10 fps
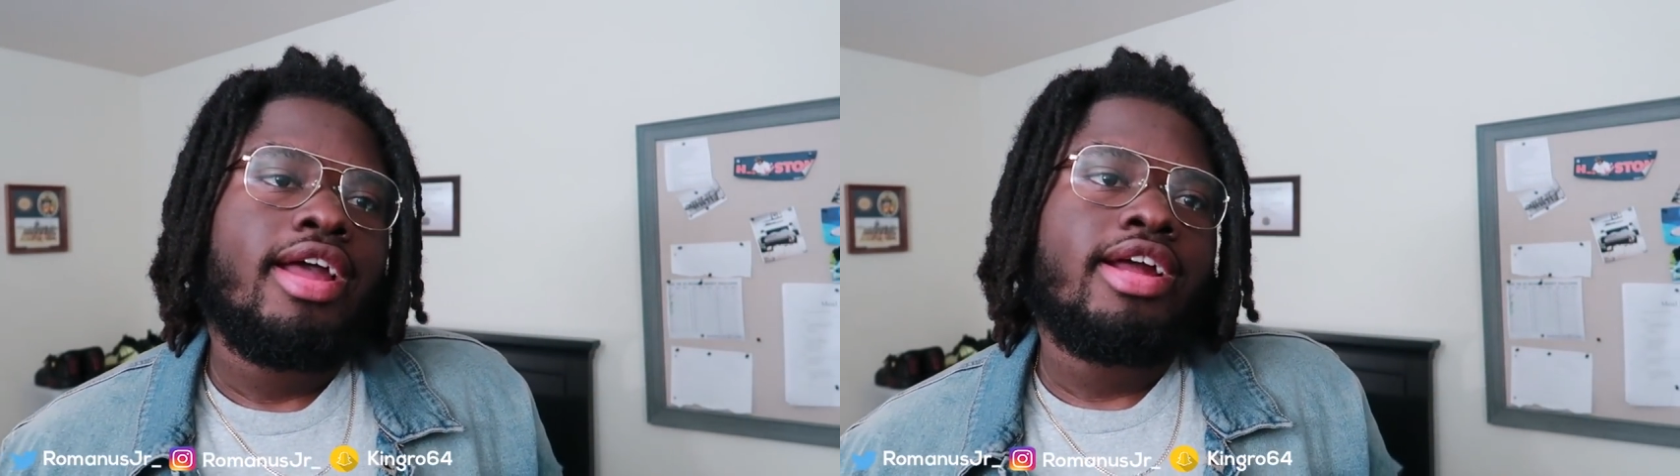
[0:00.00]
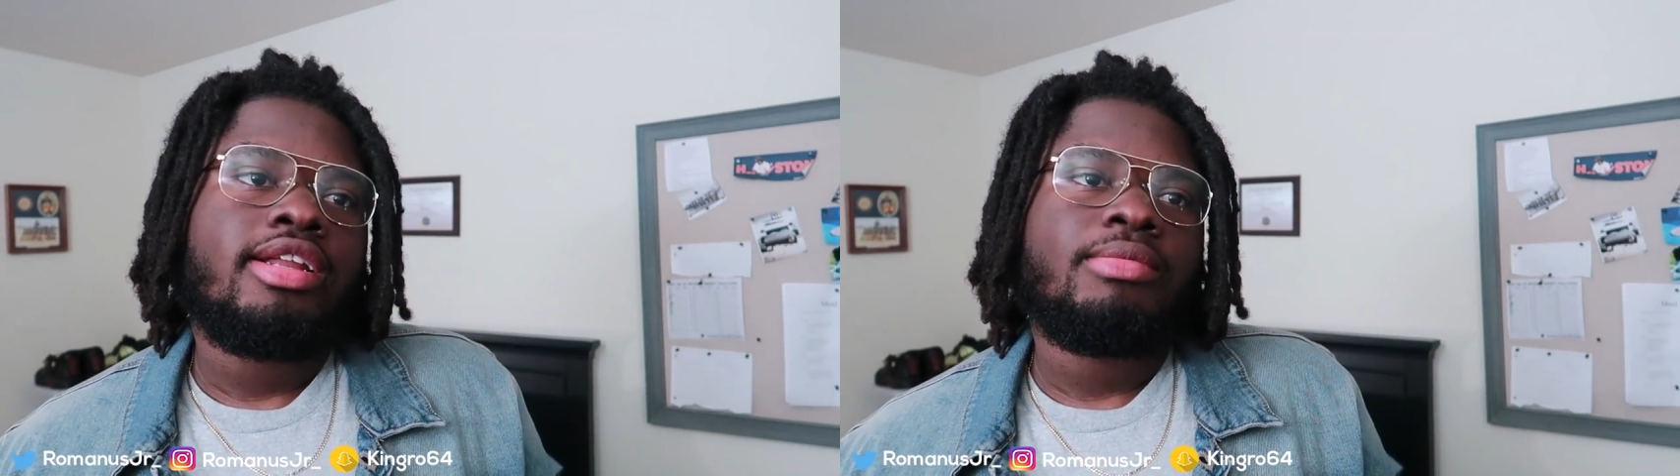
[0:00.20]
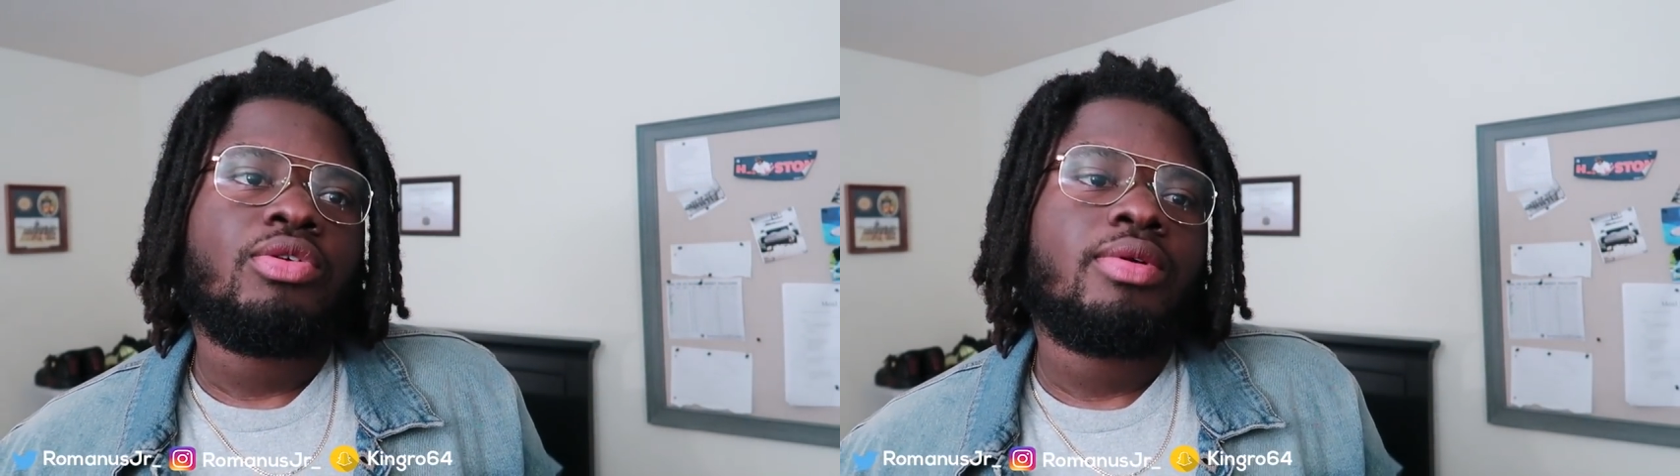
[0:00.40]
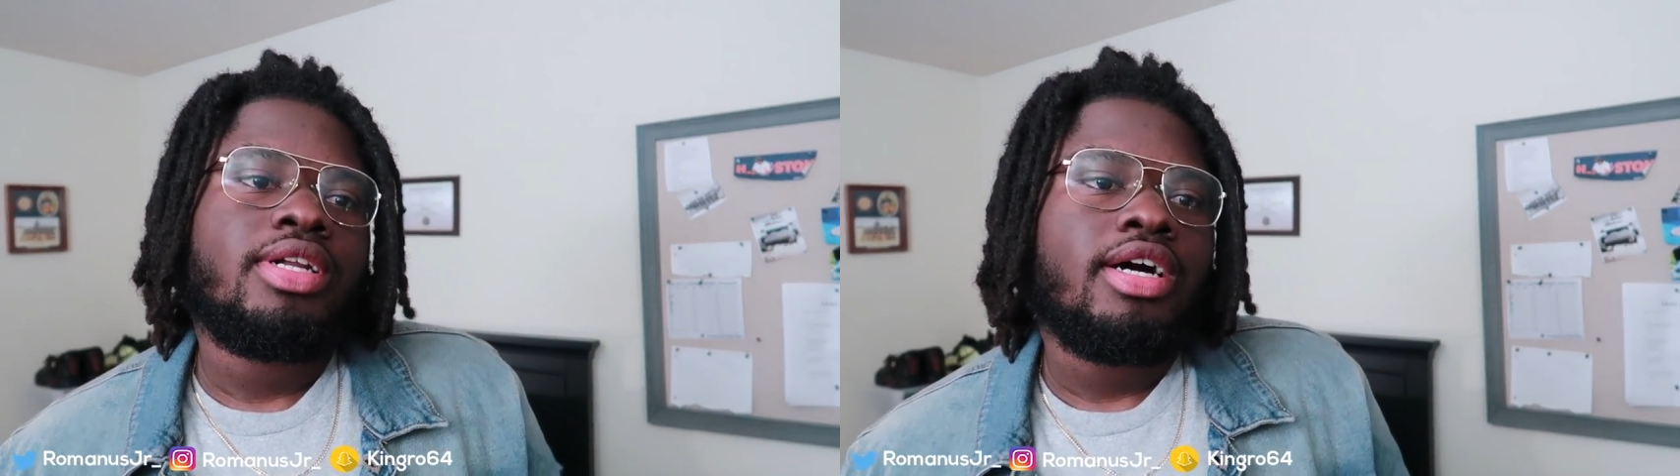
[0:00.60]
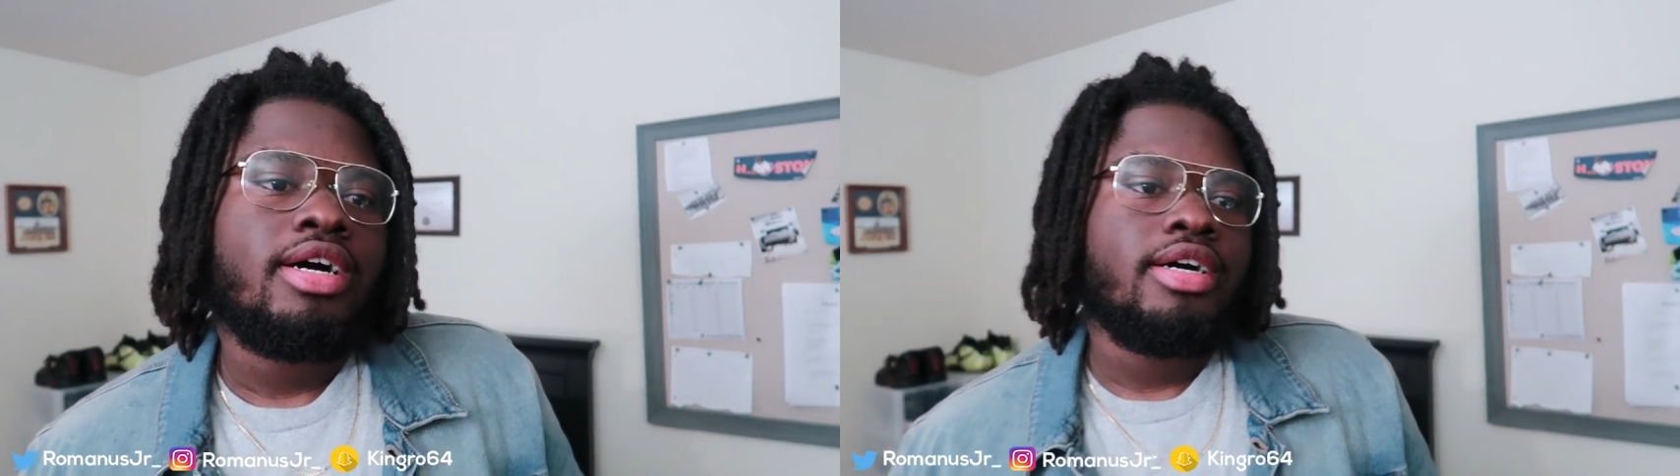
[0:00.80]
and i'm
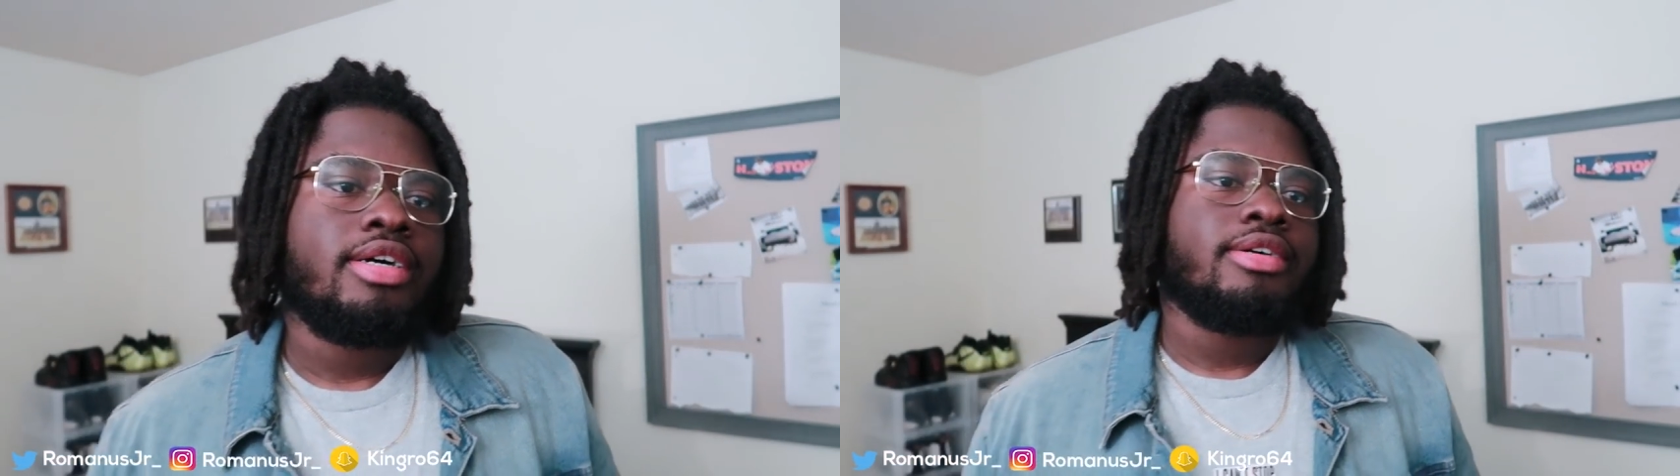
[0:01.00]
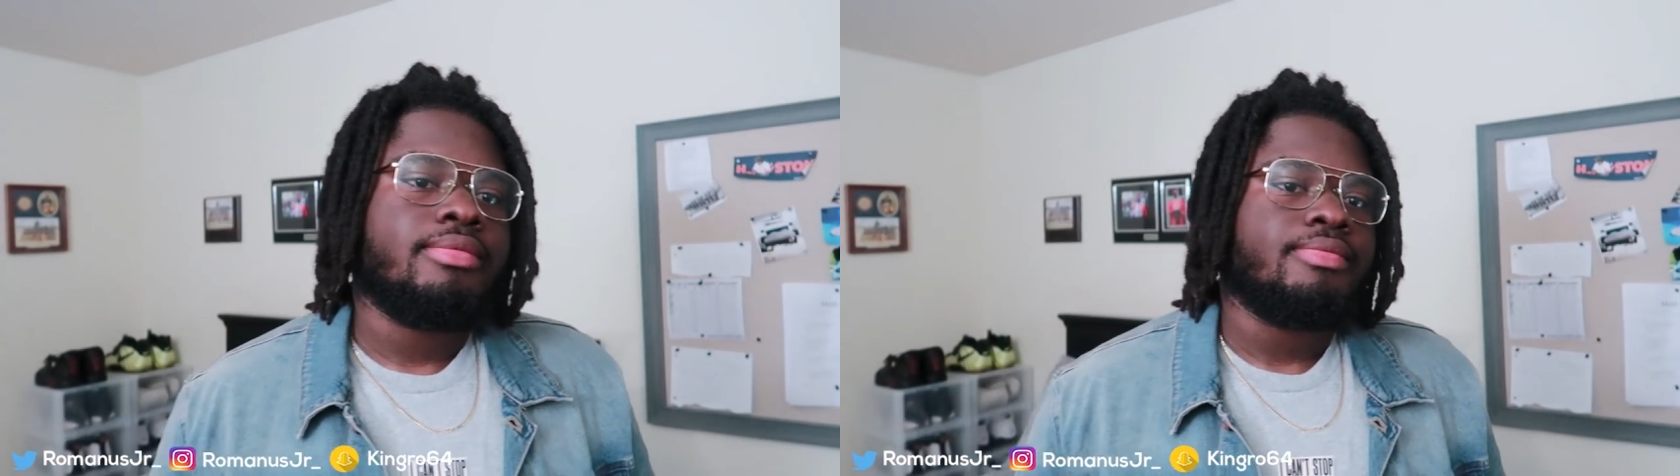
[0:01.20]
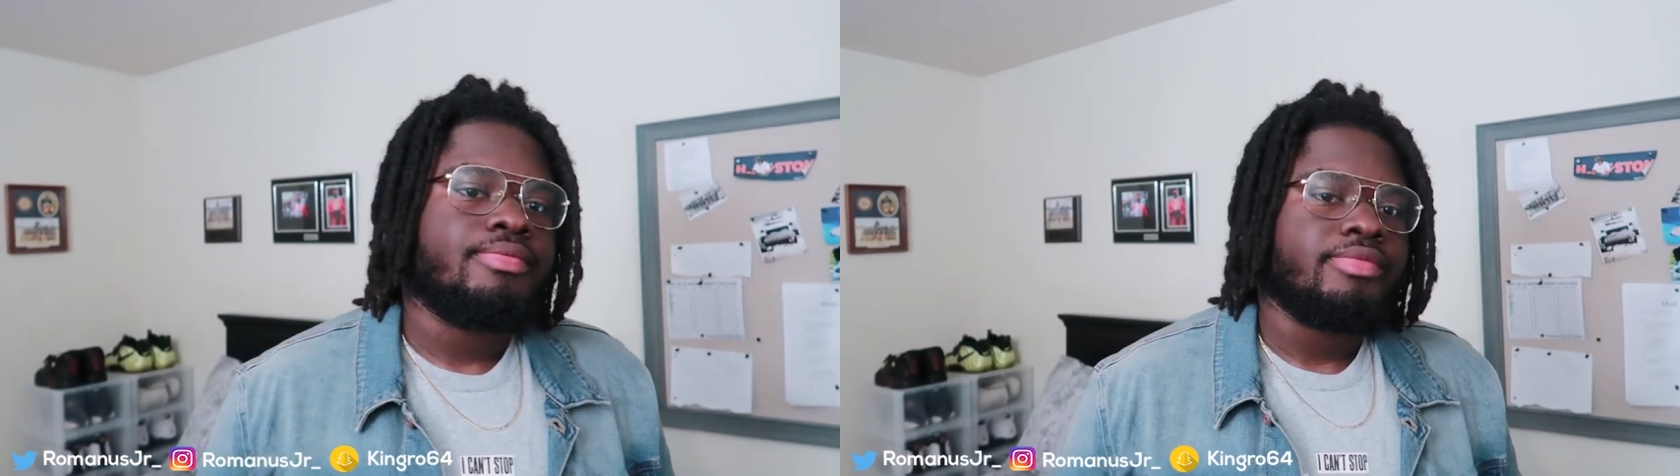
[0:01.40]
doing a um,